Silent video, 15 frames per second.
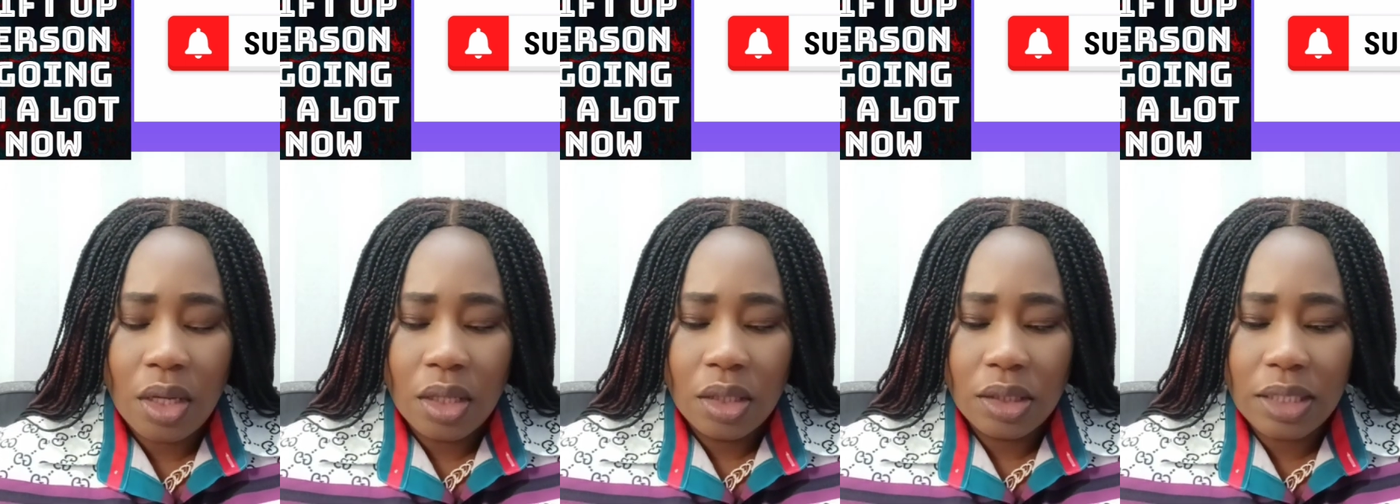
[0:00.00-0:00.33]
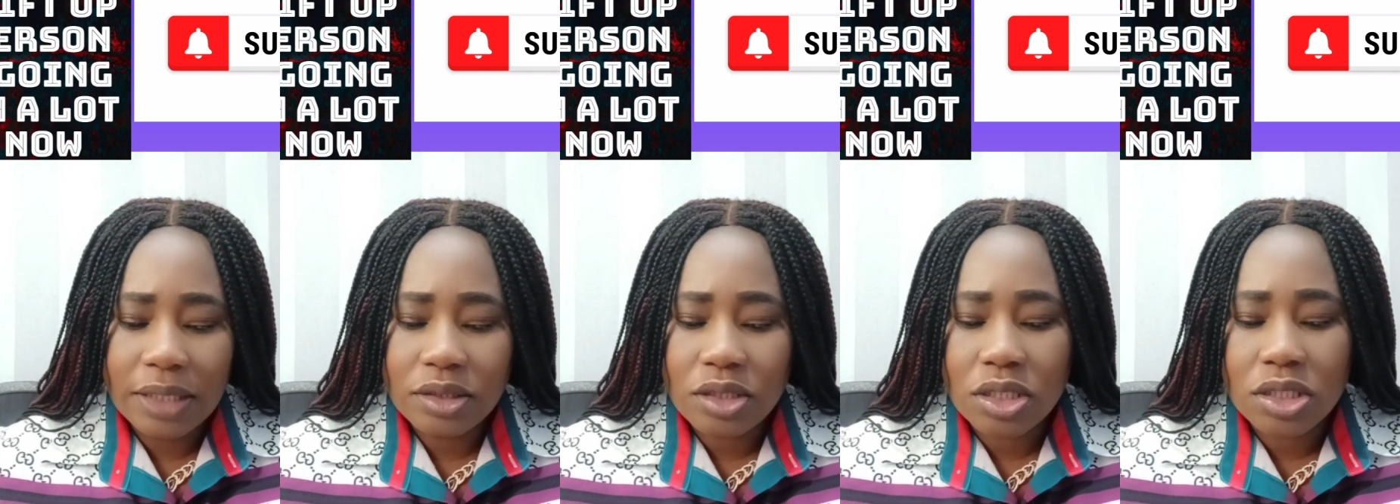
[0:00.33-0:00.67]

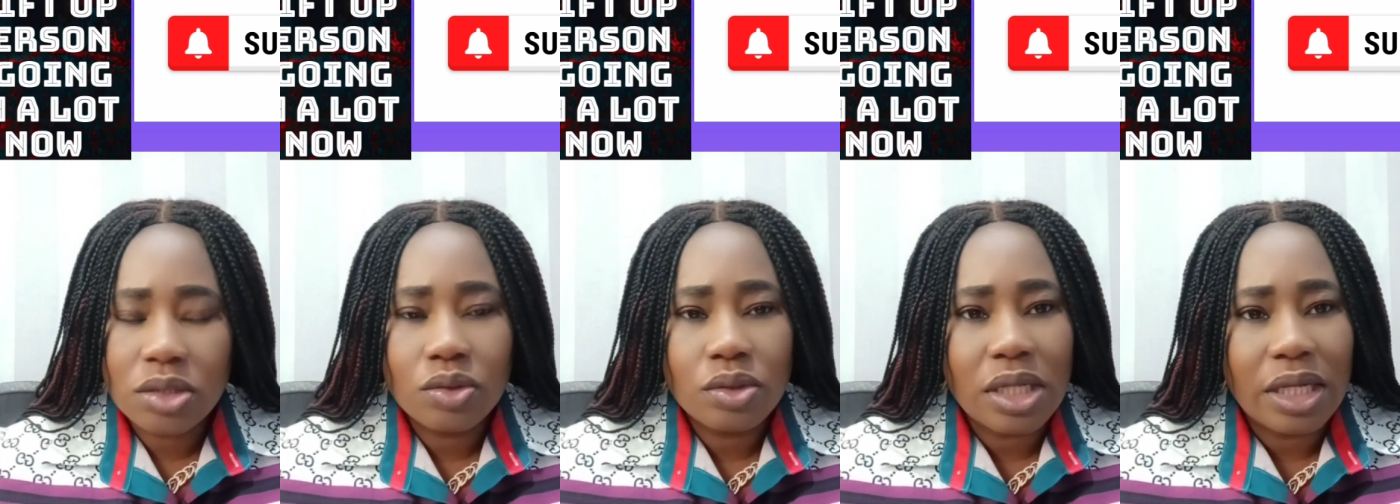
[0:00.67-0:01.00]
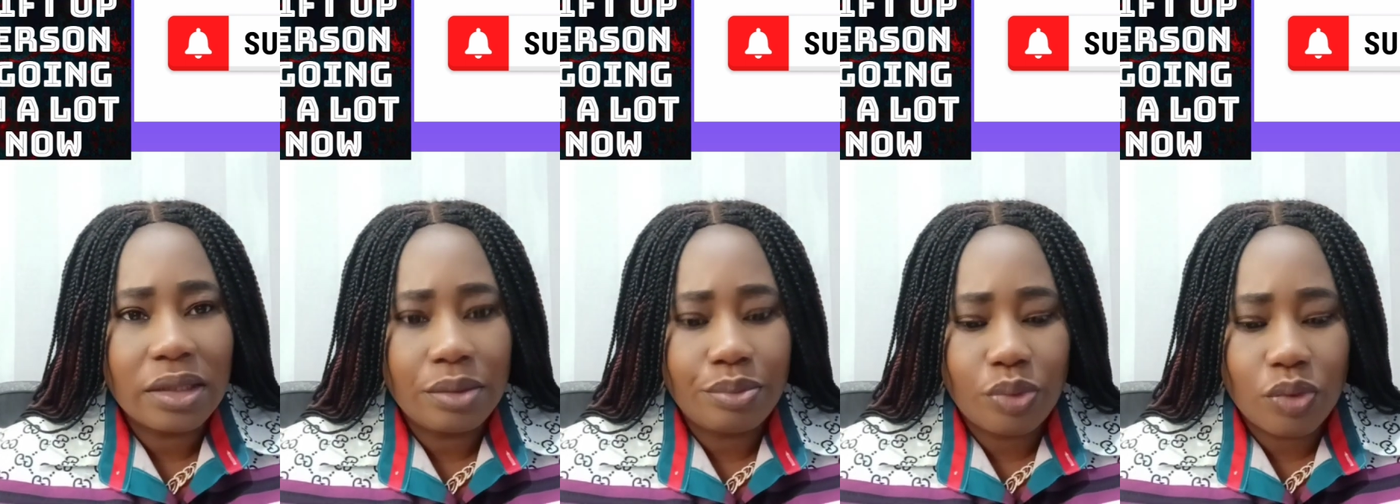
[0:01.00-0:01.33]
Let us look at
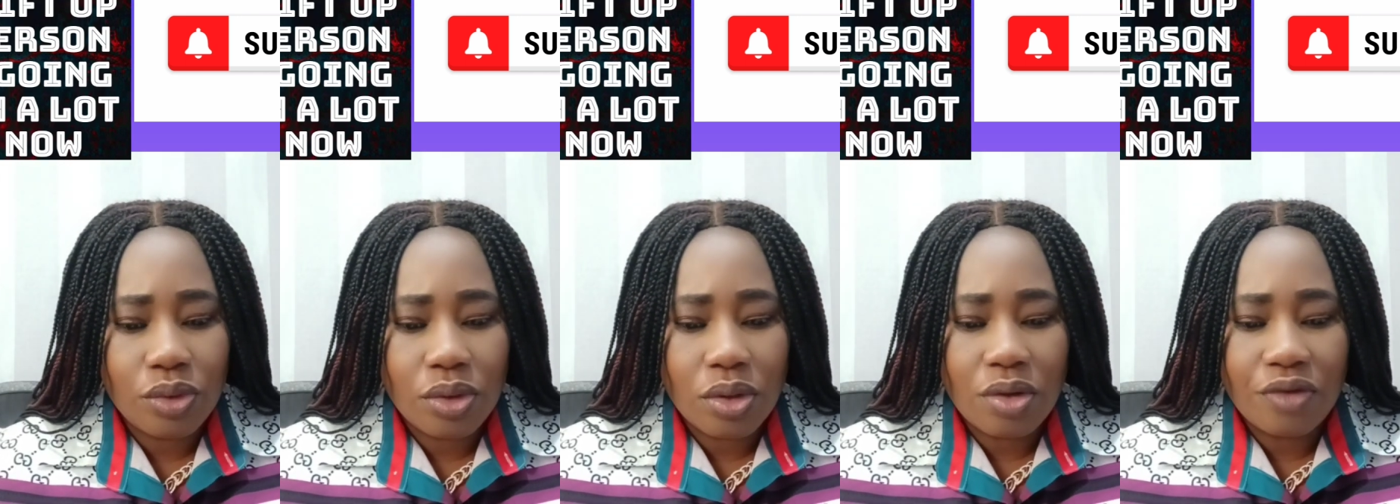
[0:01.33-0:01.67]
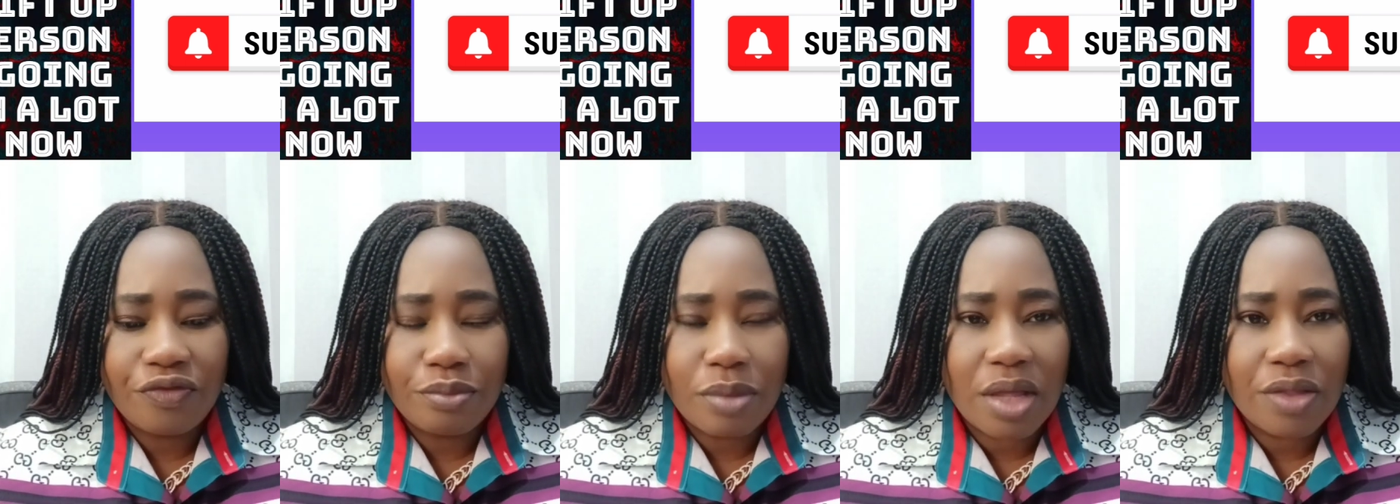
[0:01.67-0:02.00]
the book of
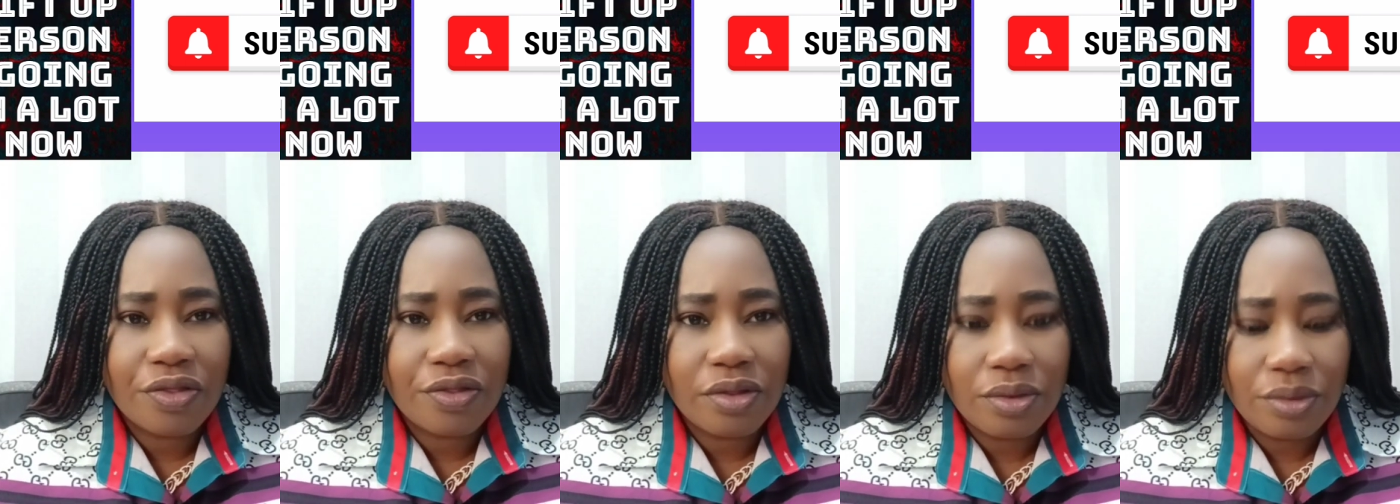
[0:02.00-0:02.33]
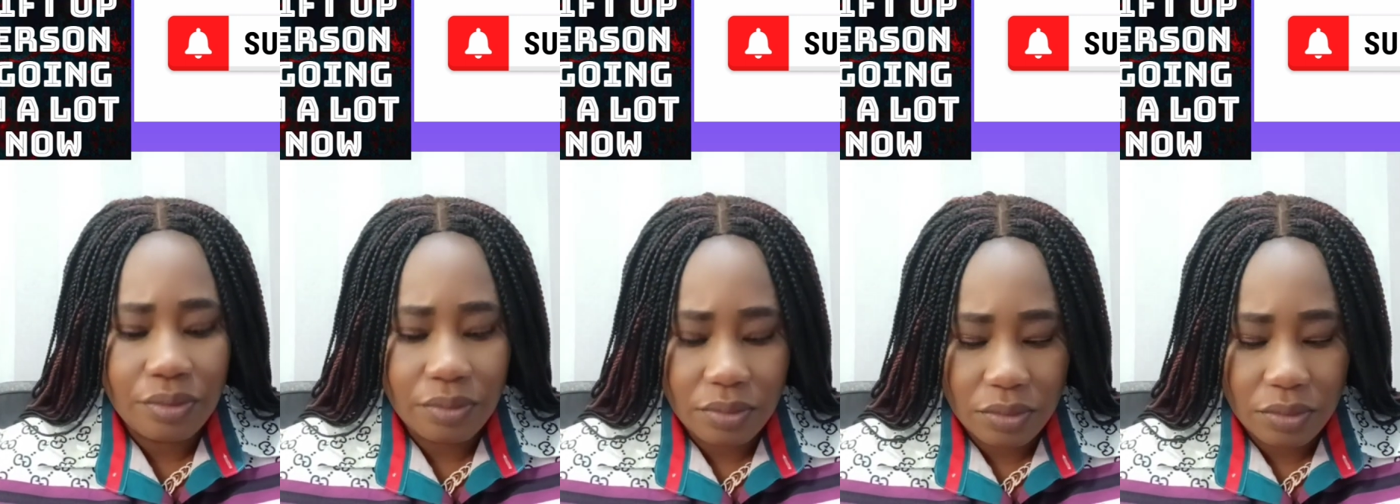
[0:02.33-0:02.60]
Matthew,